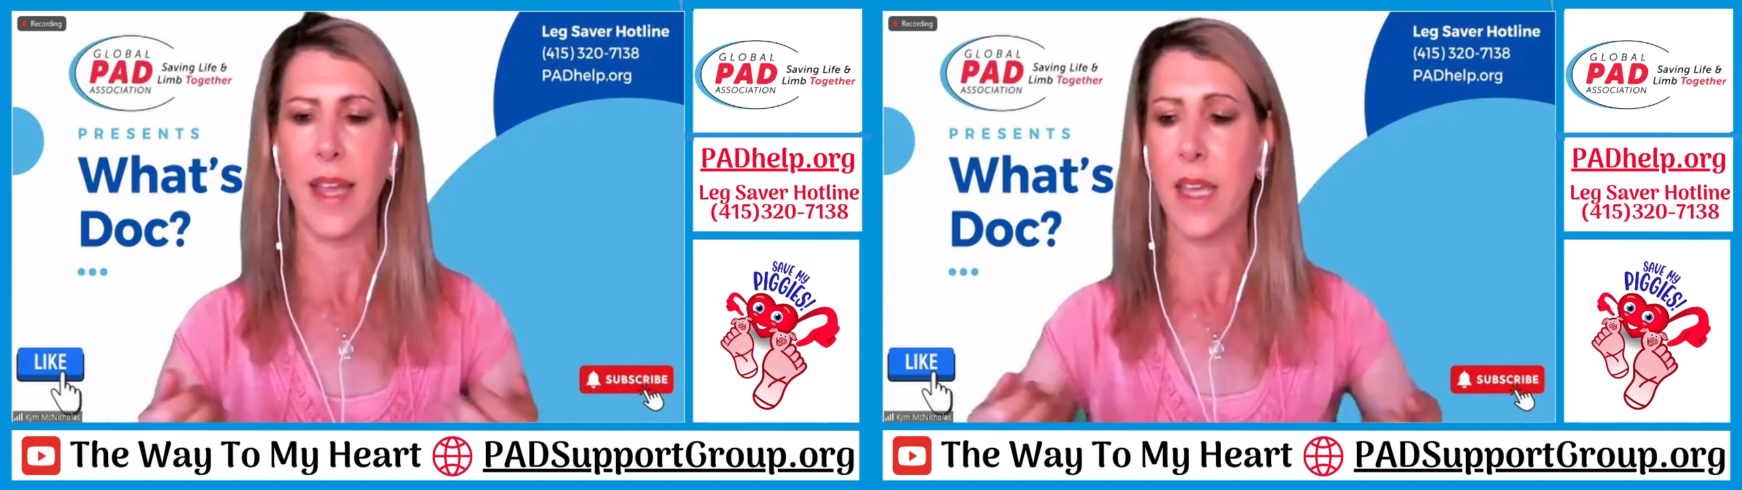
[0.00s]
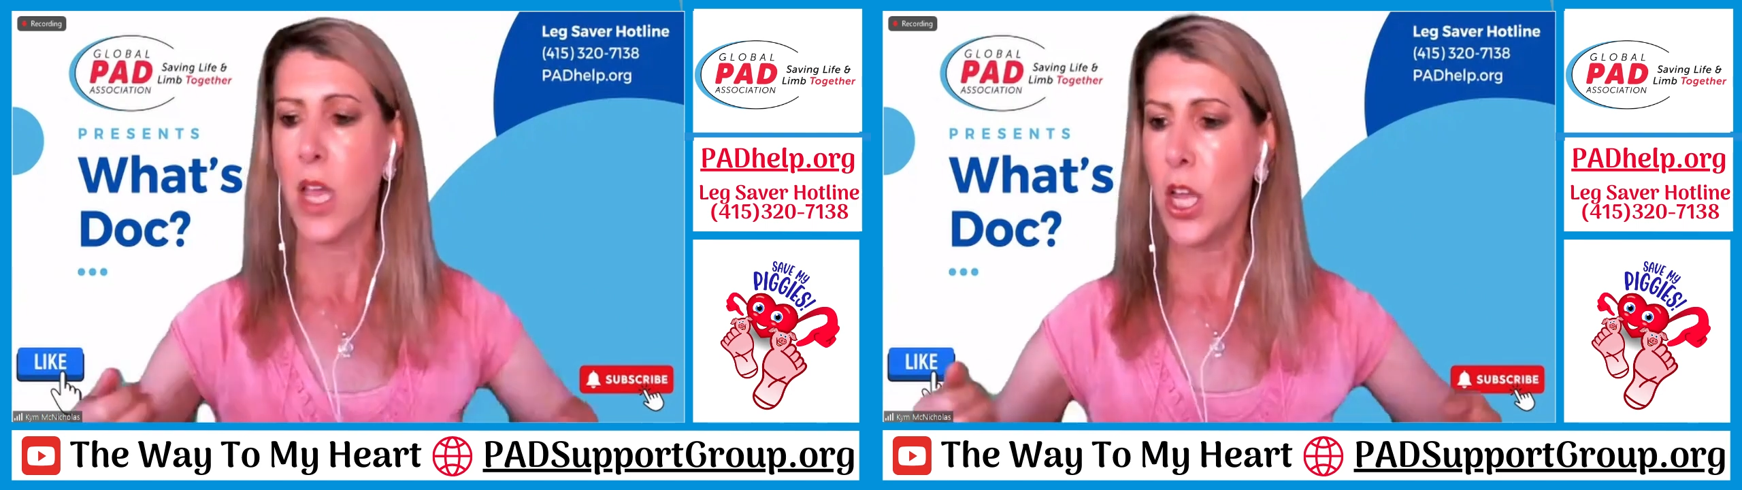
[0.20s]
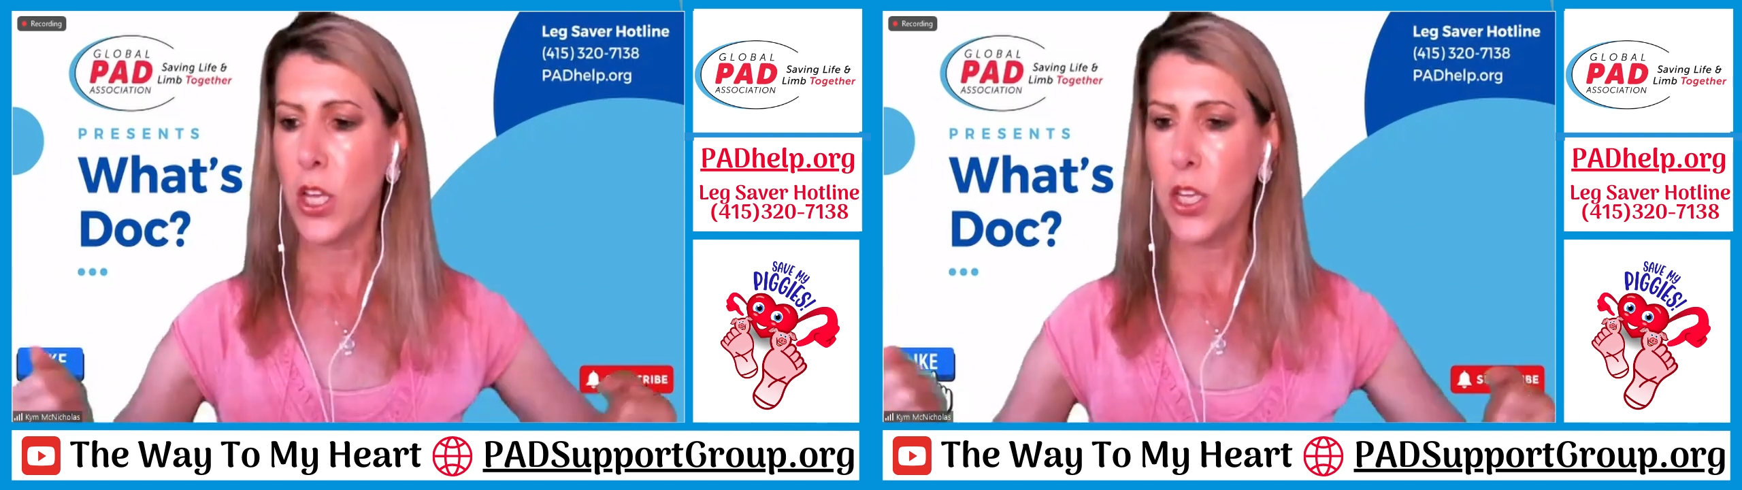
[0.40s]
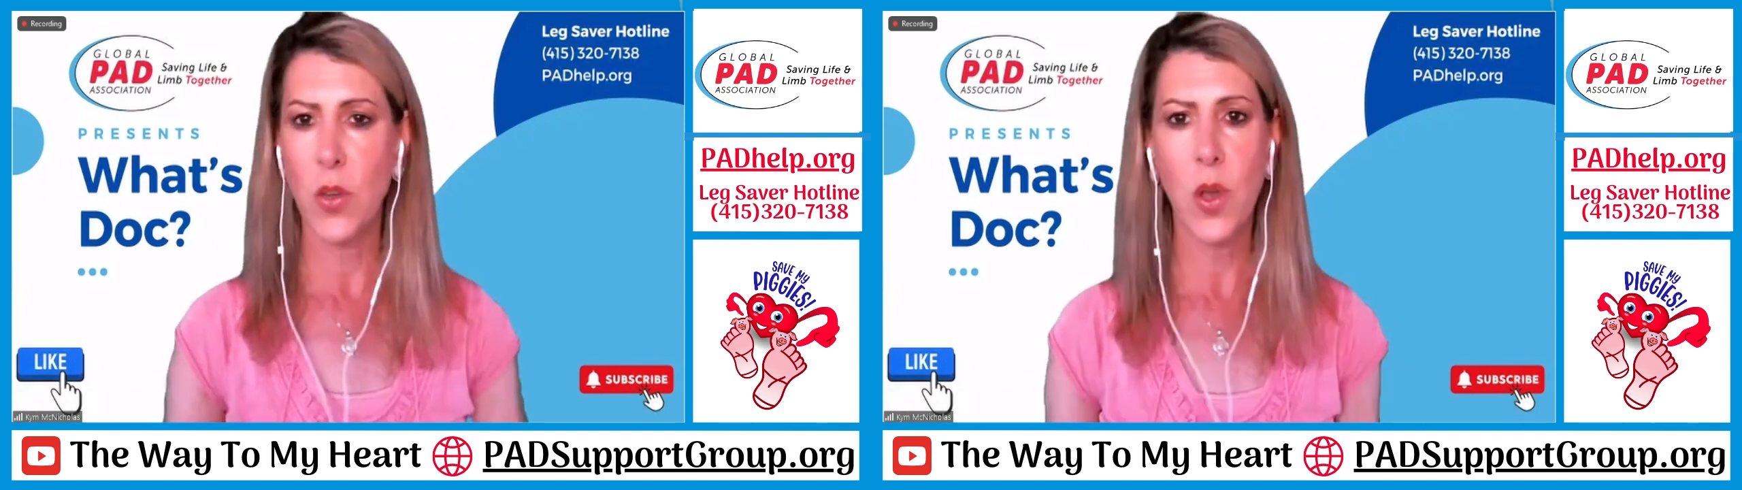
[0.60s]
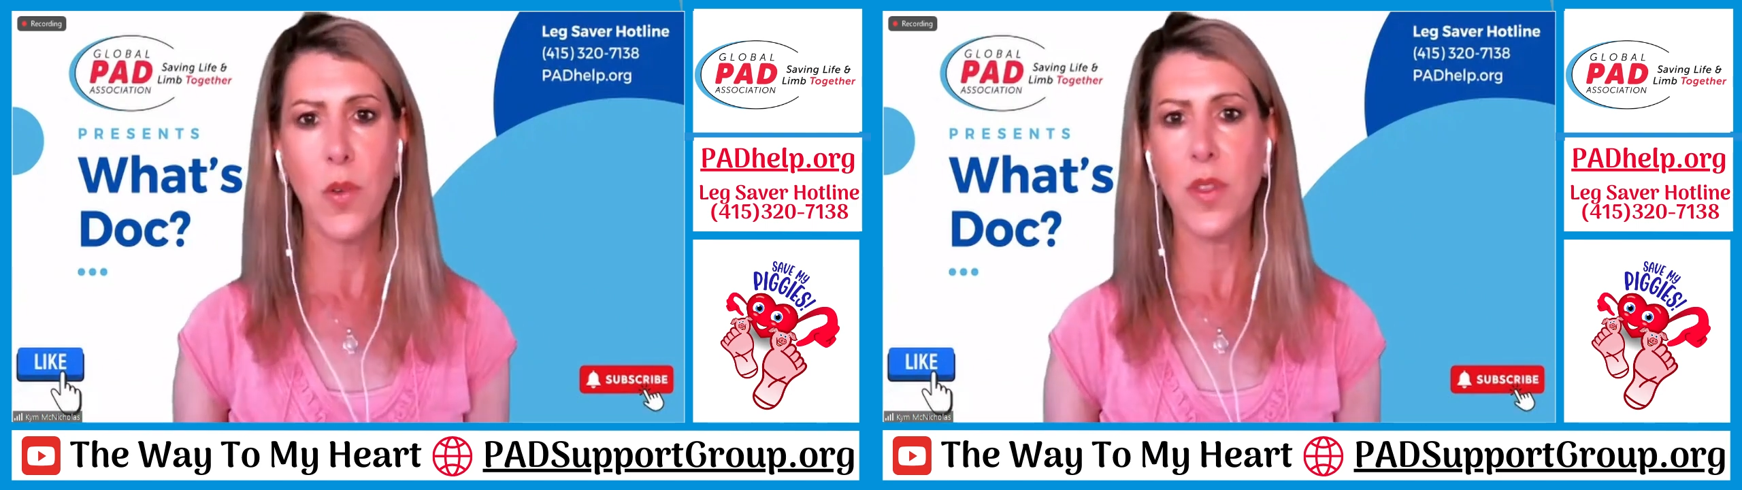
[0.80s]
like
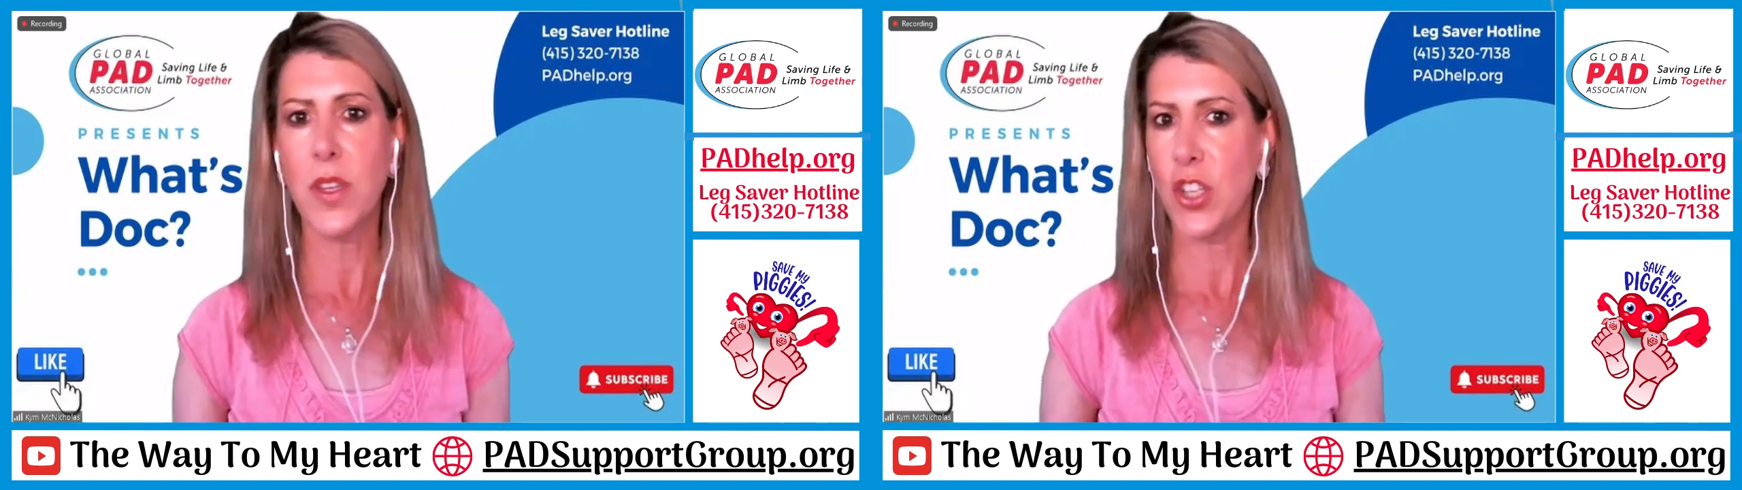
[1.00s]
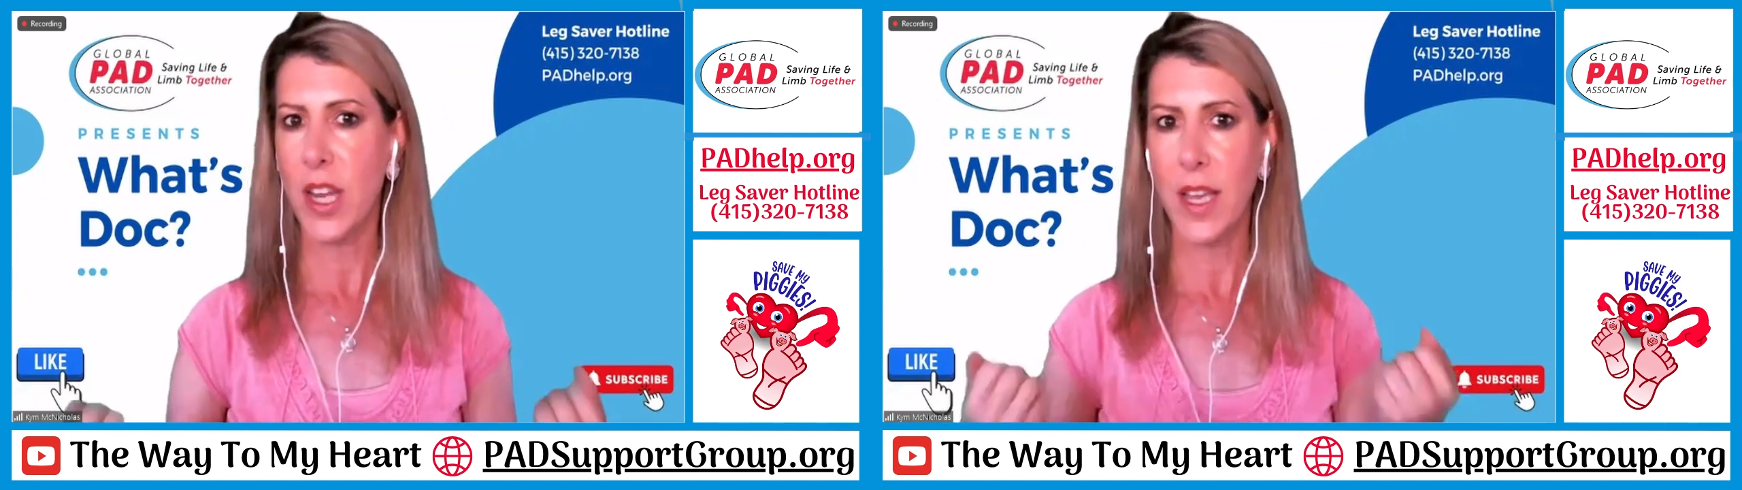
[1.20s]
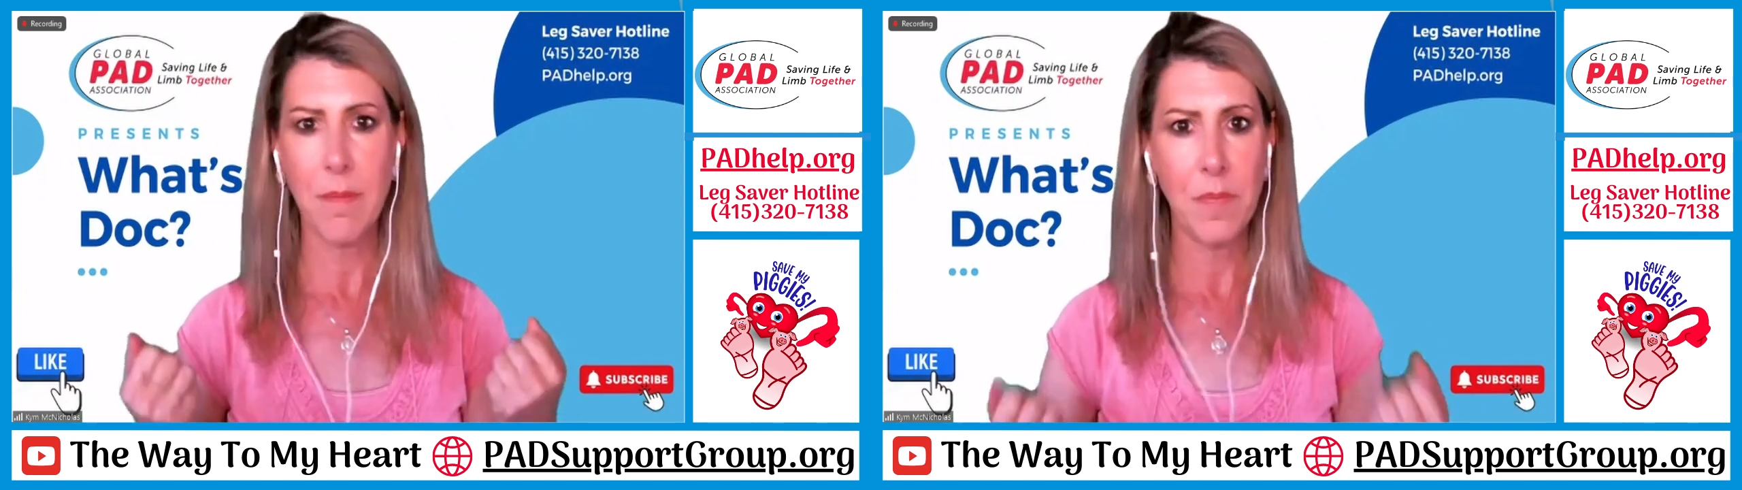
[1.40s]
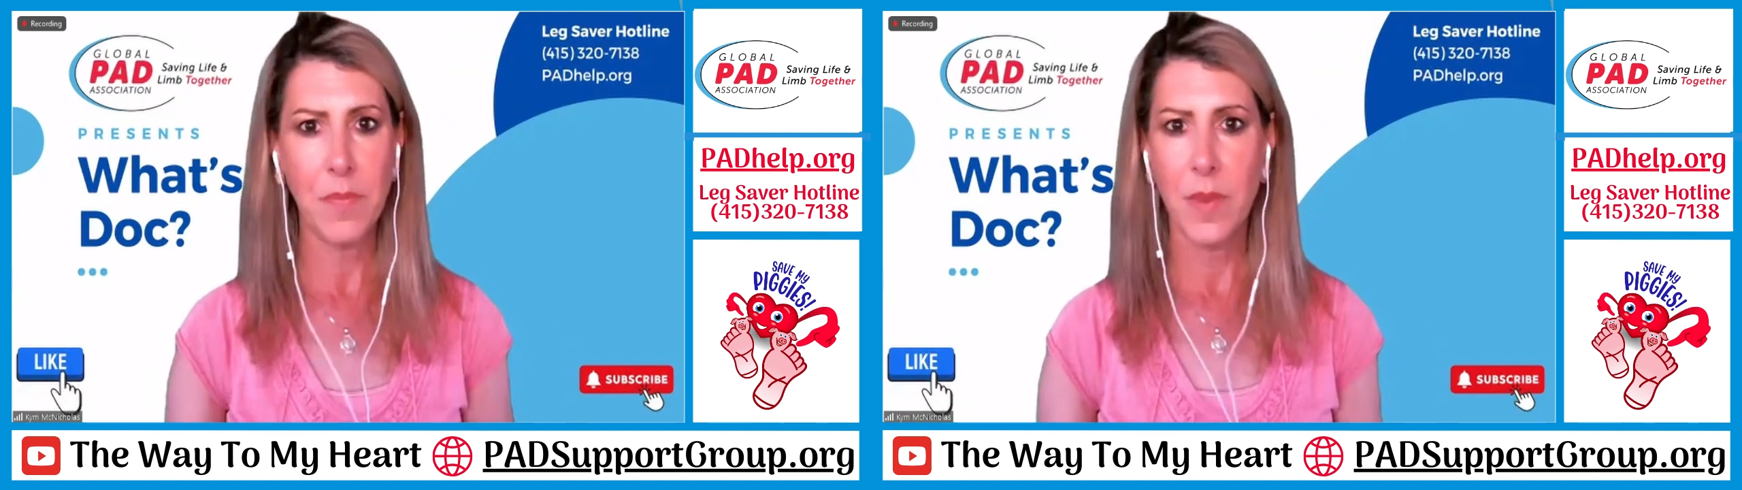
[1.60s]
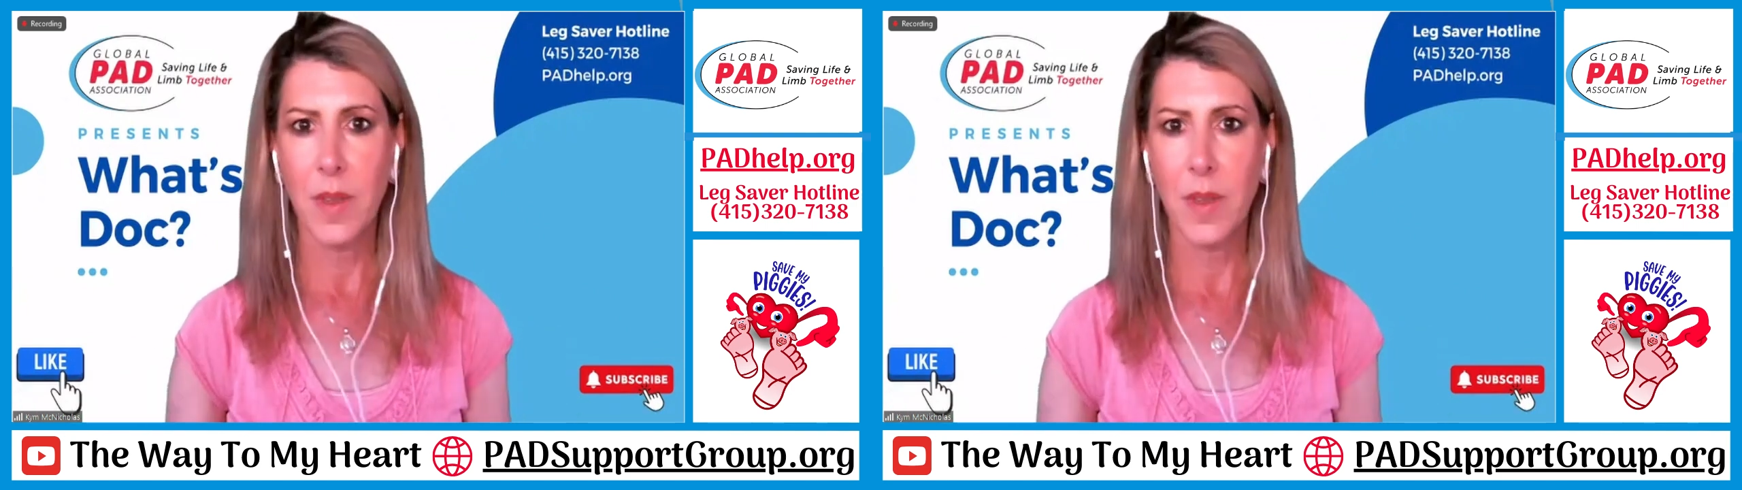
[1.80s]
you go to the gym,